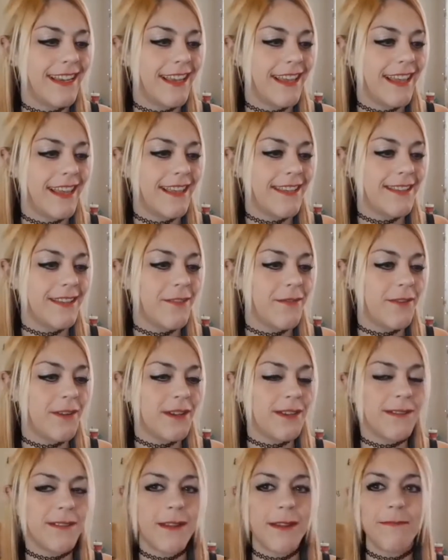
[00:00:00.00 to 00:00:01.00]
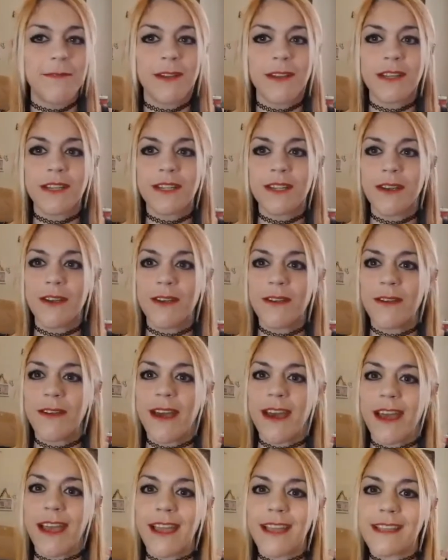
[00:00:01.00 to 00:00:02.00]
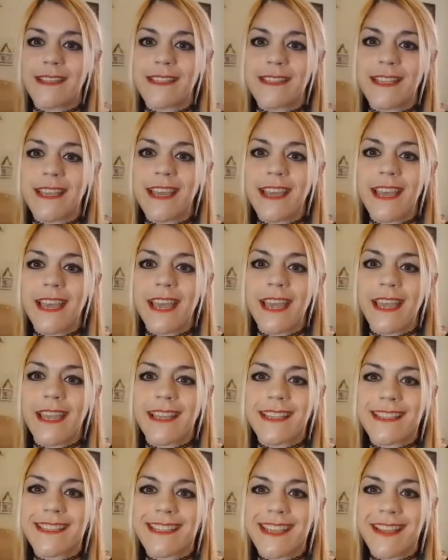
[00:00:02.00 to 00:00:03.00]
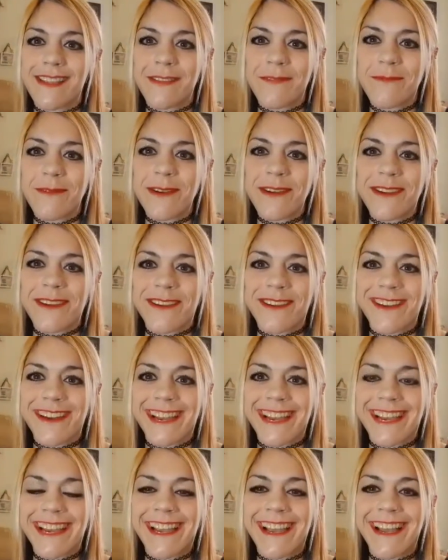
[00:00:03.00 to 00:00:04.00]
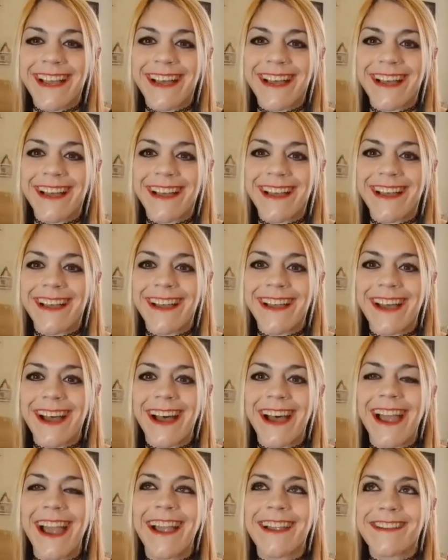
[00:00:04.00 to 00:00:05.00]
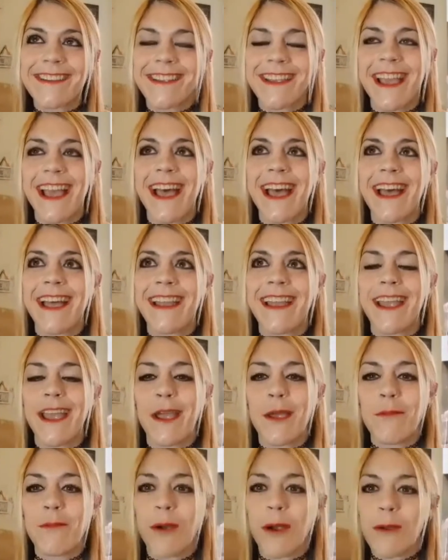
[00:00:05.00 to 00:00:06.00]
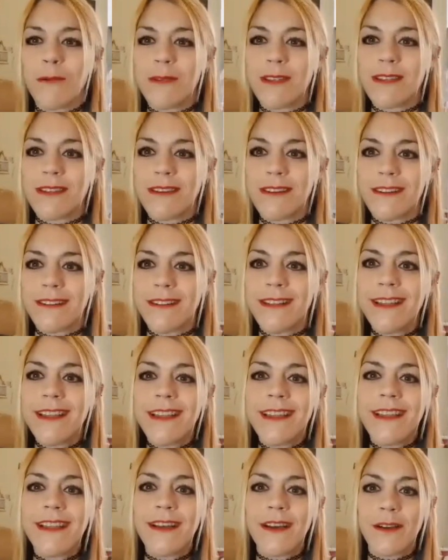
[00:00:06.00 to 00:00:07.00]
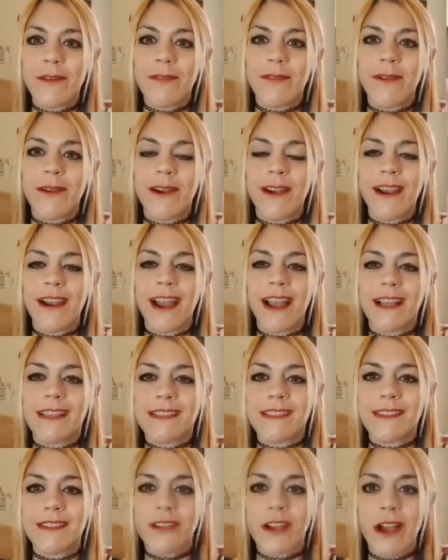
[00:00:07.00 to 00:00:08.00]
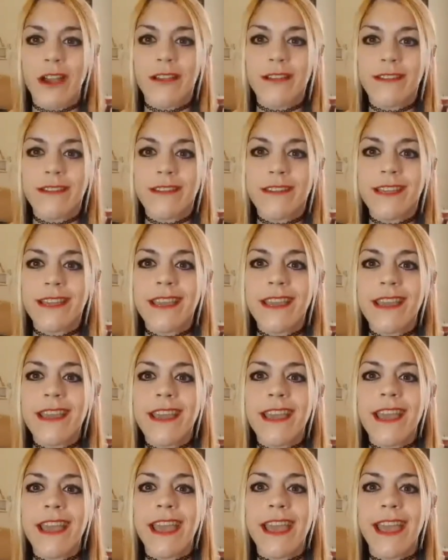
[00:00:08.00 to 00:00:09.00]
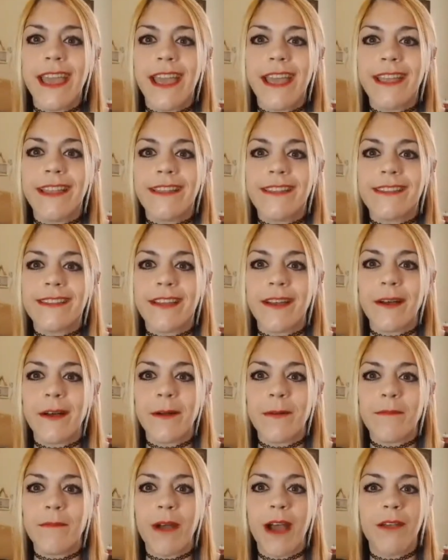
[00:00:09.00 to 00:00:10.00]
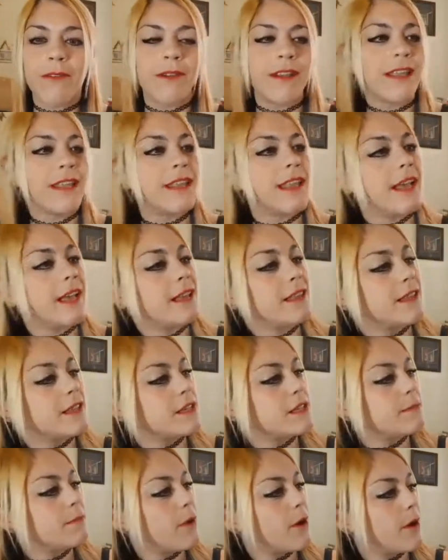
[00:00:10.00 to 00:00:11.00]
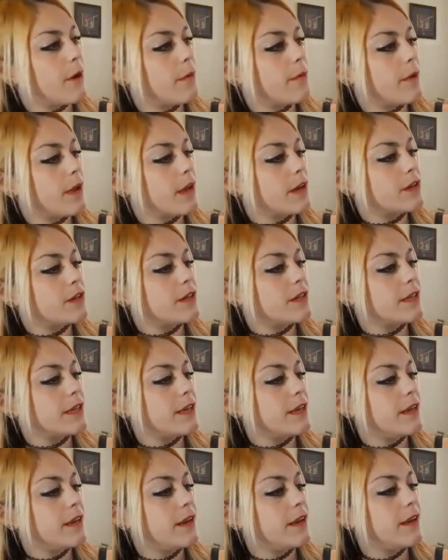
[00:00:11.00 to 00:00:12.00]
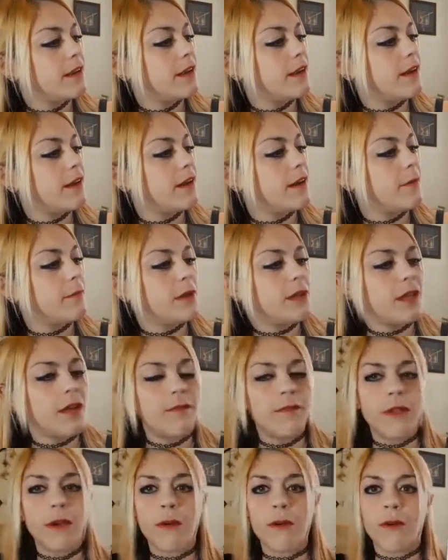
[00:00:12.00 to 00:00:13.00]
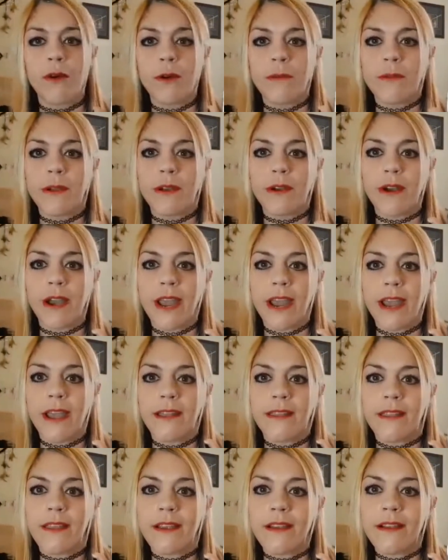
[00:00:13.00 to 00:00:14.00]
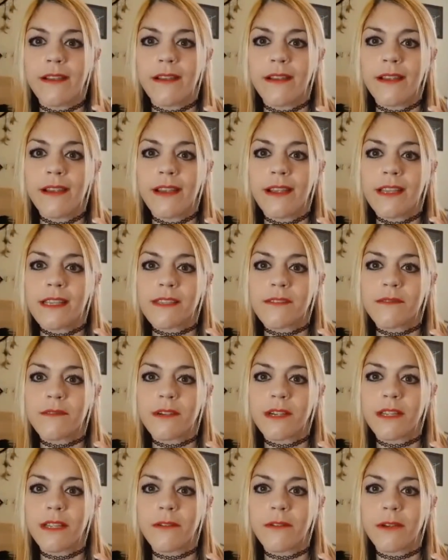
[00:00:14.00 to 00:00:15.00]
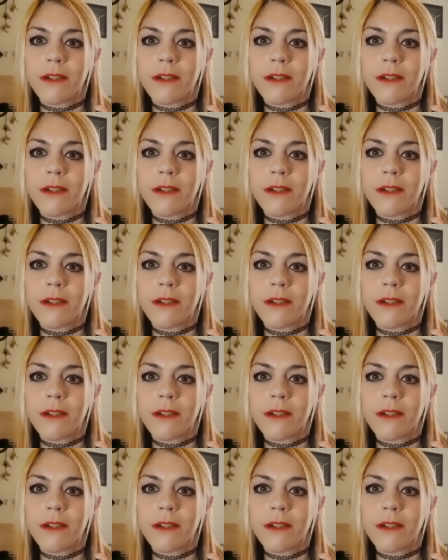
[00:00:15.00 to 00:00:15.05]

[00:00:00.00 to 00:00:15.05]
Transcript: So the first one I'm going to show you guys is Sailor Mercury. Uh, I actually had a Barbie doll of her as a child. And um, I really like this pop actually. Um, I love the orb in her hand there. It's really, really